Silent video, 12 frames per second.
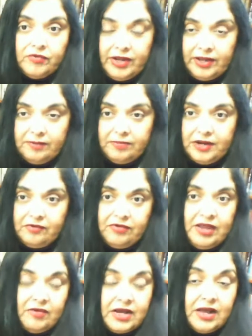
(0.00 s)
for him that if
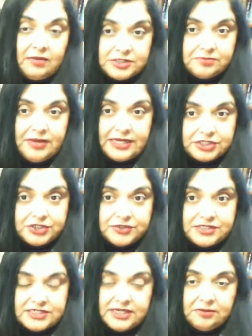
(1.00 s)
he ever comes to
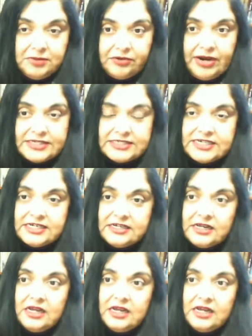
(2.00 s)
Massachusetts, he'll be arrested.